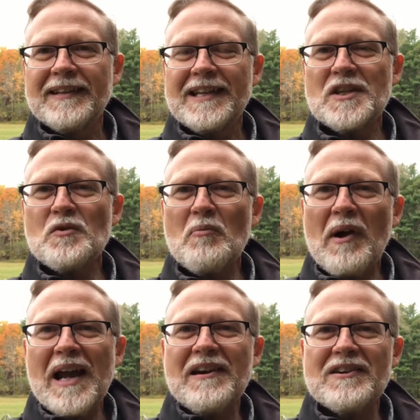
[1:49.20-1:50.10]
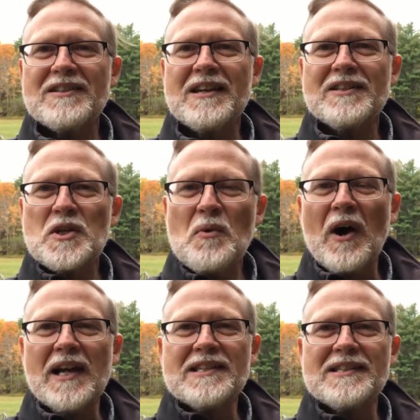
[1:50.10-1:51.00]
His reminder to
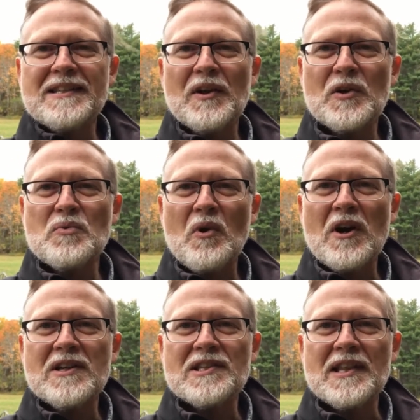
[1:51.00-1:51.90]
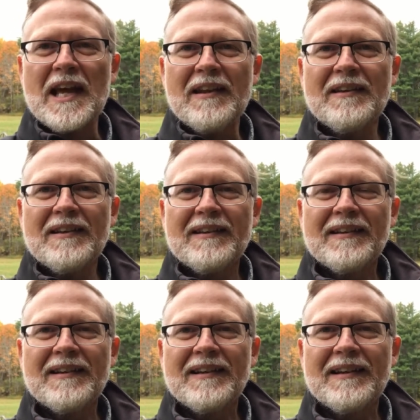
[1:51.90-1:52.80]
us in those words that
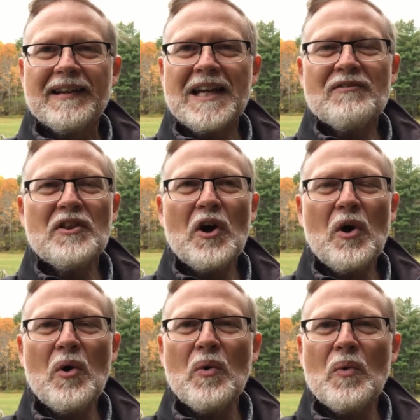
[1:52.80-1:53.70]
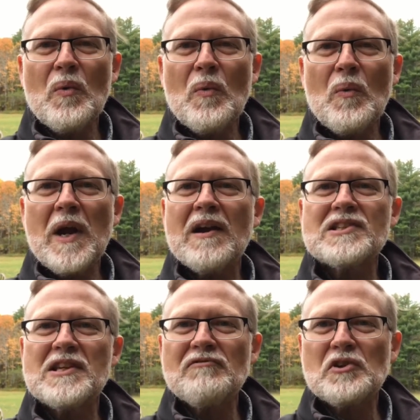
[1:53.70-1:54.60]
even though we are
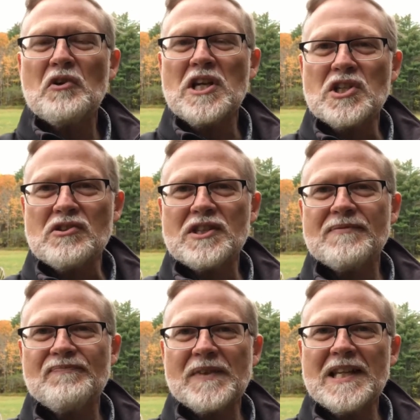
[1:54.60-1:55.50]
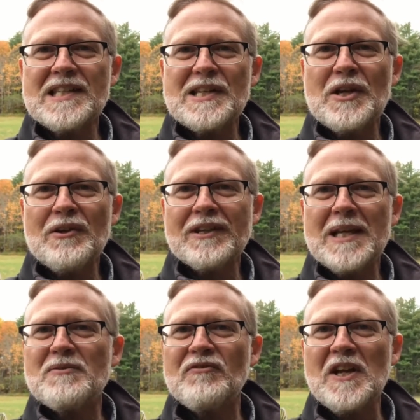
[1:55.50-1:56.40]
sinful creatures, He still
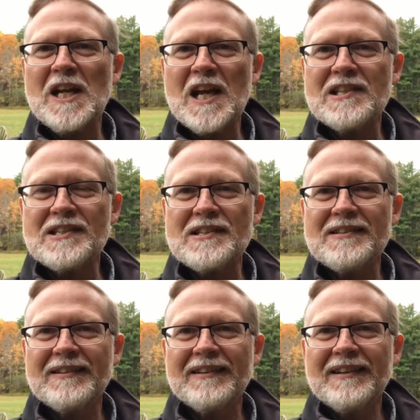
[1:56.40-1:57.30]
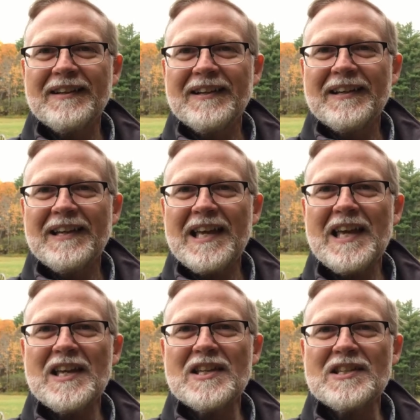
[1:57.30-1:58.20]
keeps feeding us
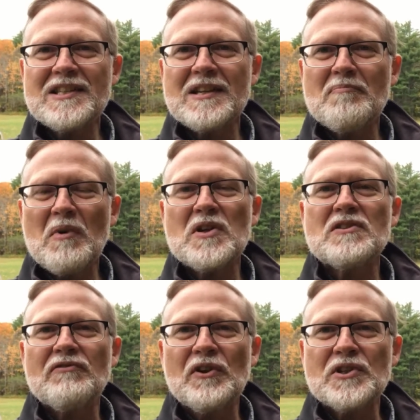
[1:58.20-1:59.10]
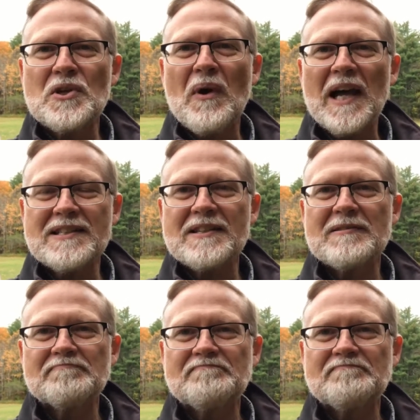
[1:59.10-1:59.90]
he is merciful to us.